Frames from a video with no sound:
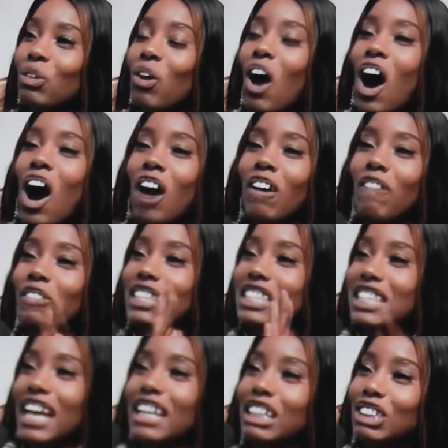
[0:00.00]
All of the
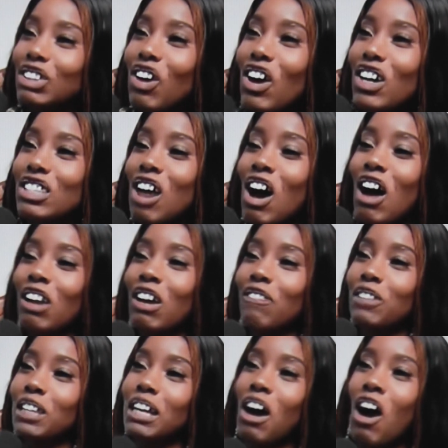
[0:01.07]
senators, all
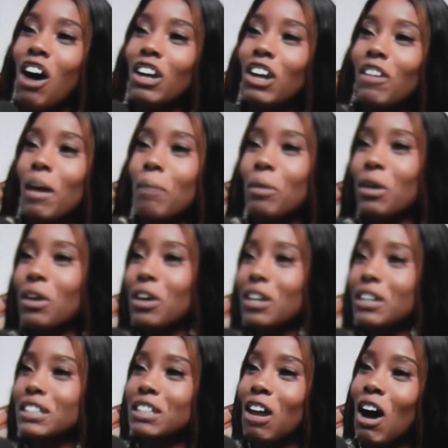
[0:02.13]
of the
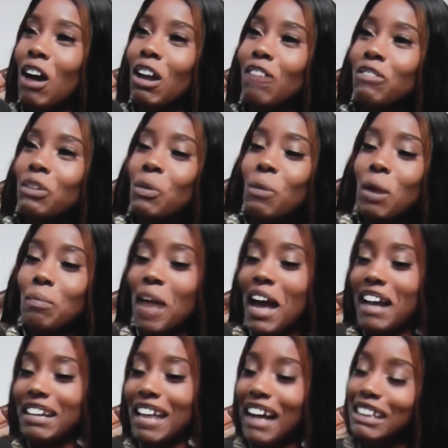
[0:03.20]
honorables, all of you
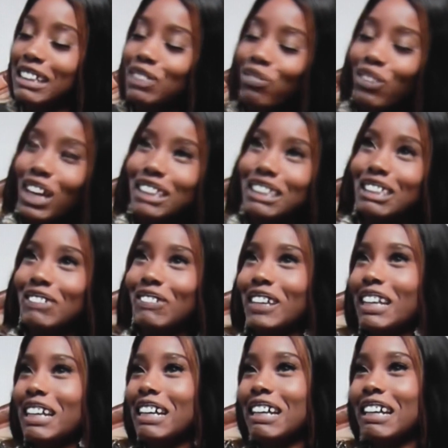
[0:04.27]
women that he's flirting
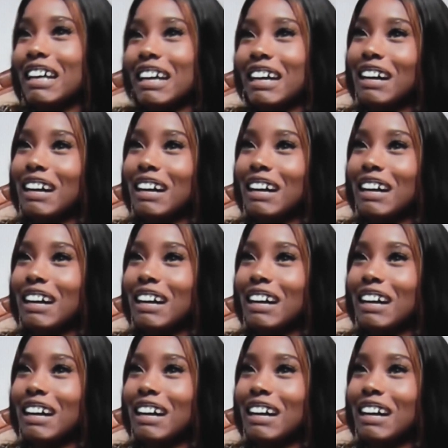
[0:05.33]
with,